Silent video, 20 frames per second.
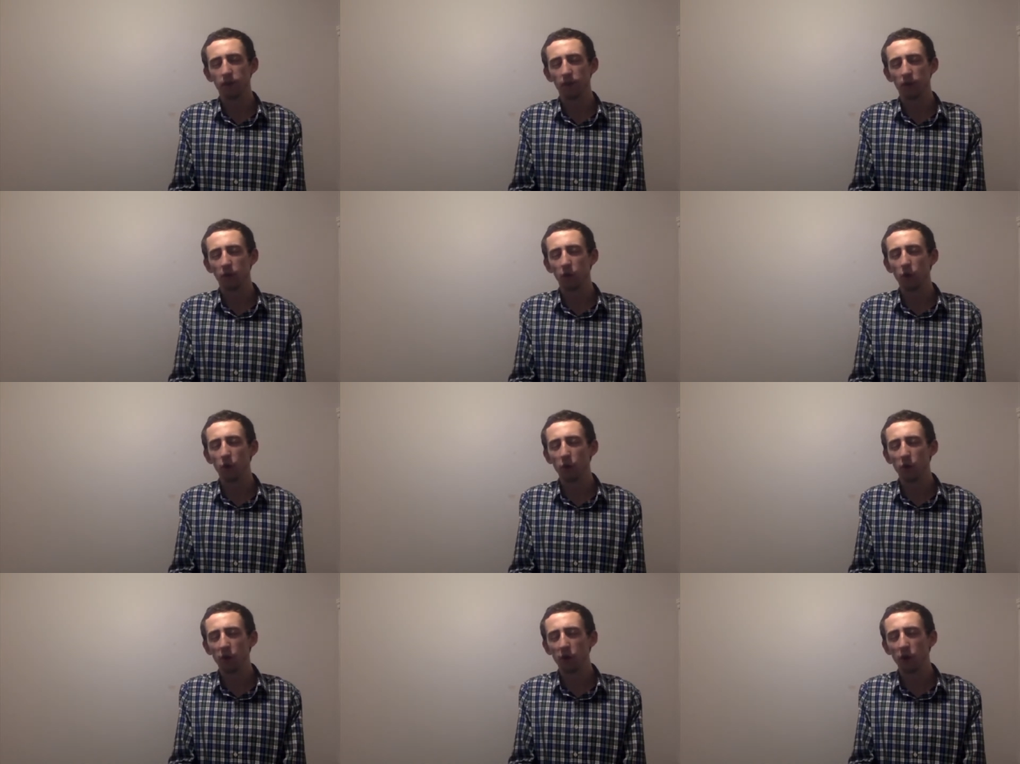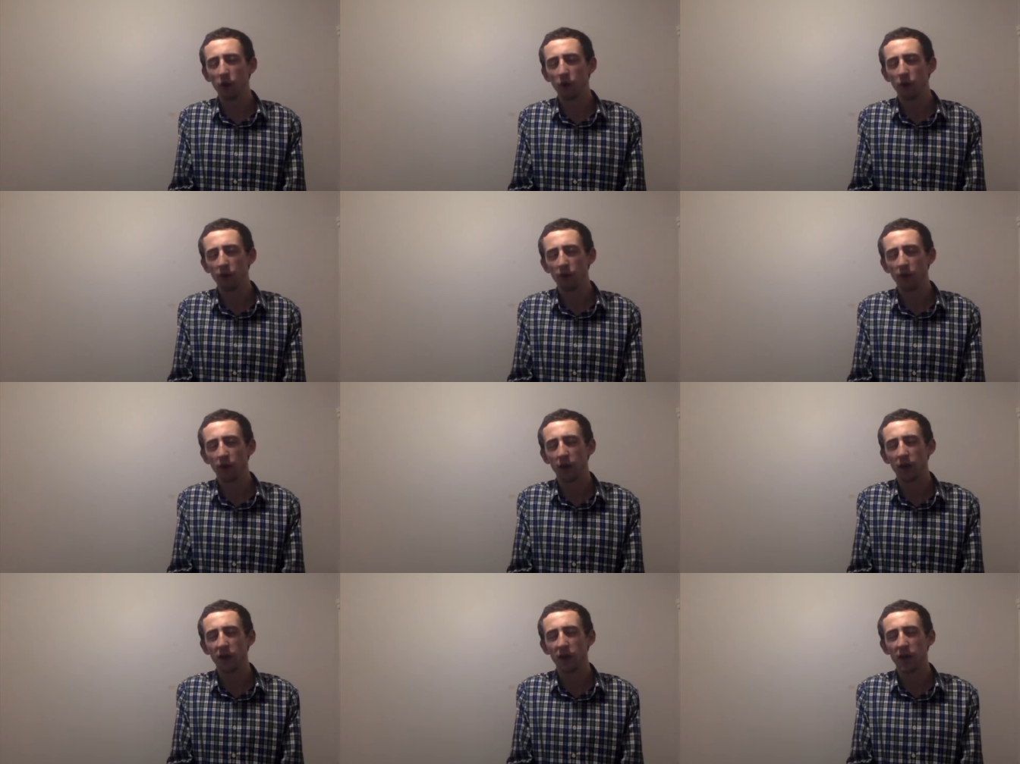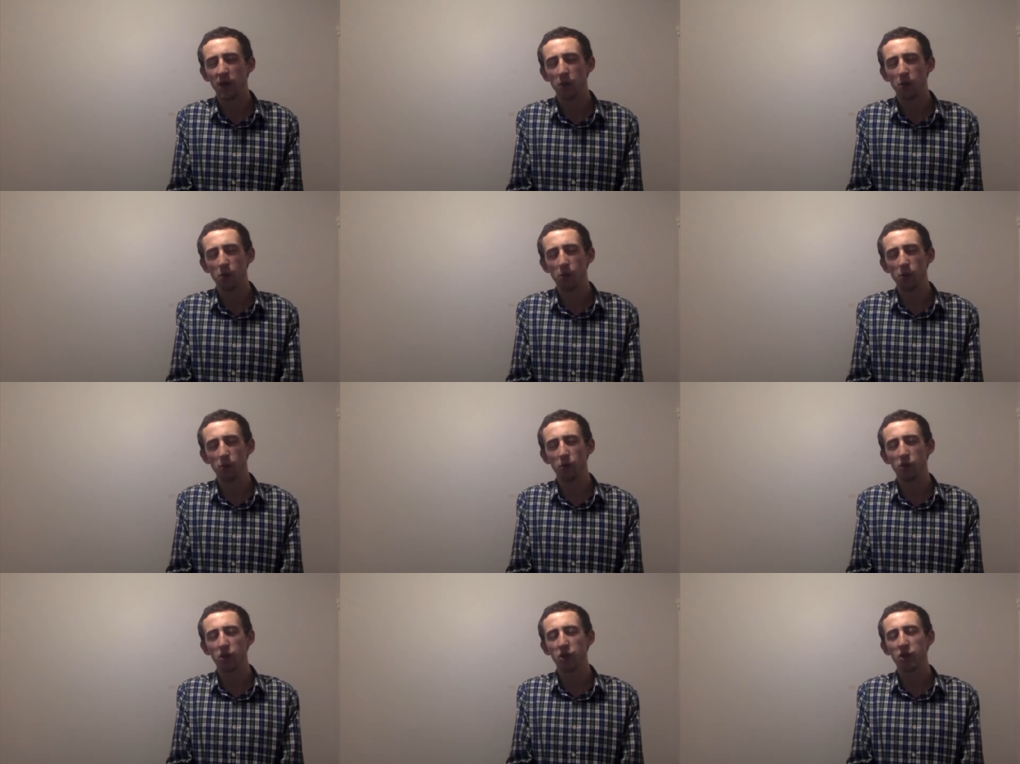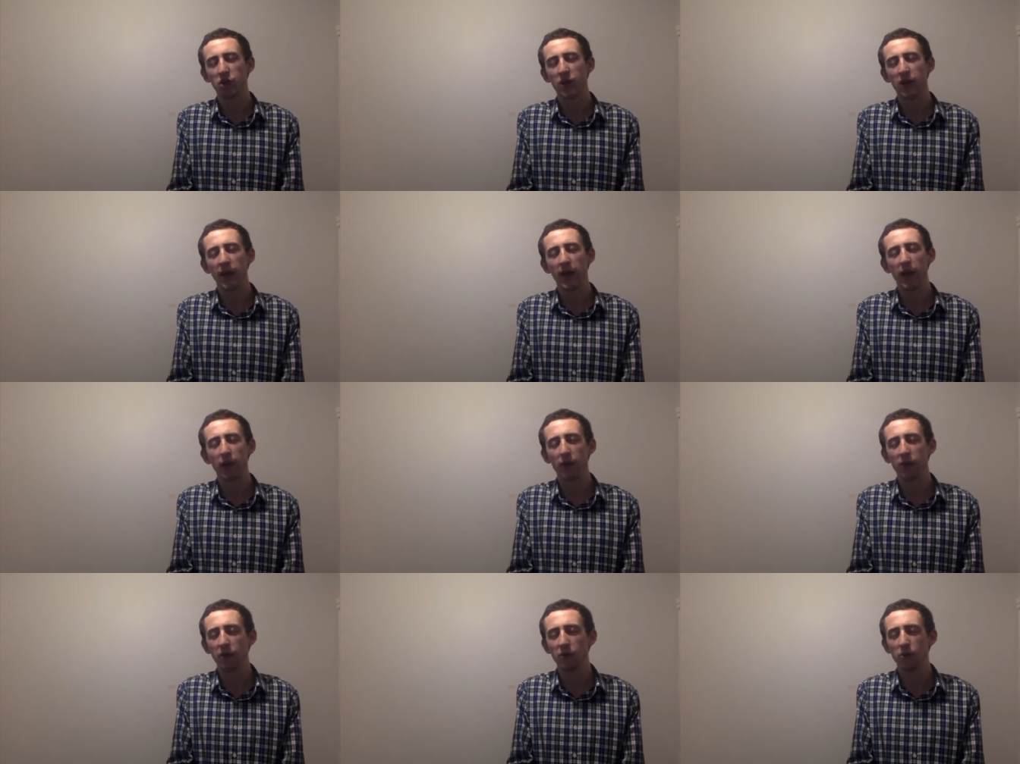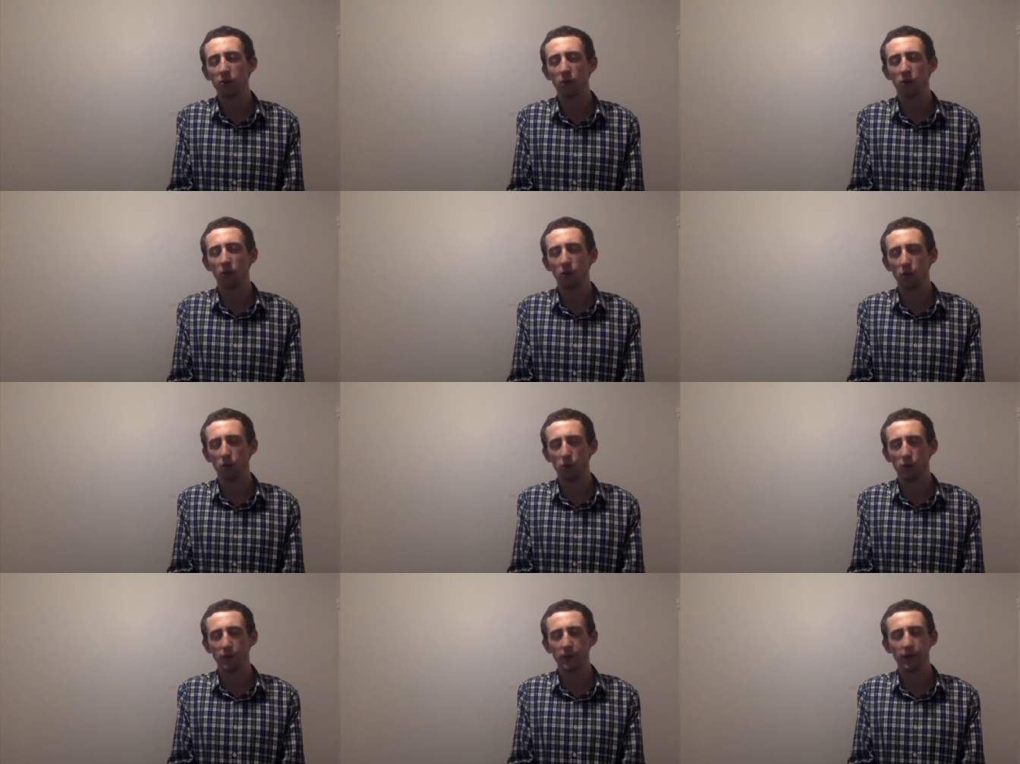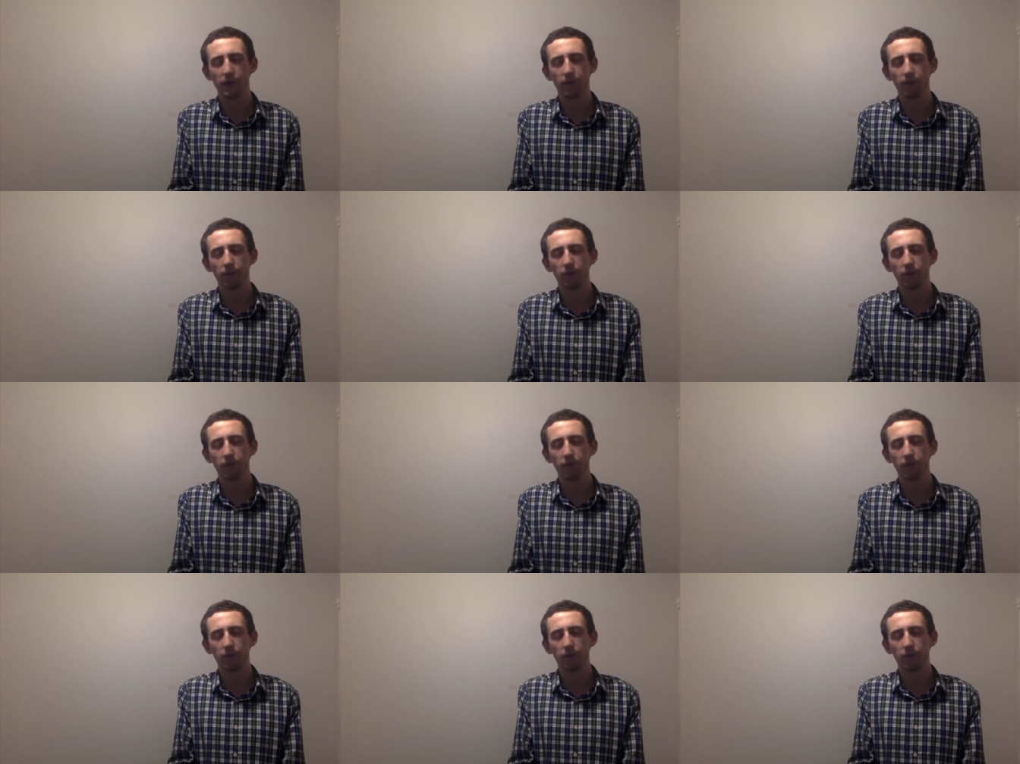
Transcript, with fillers: Lord, we long for that day when we will share in your glory.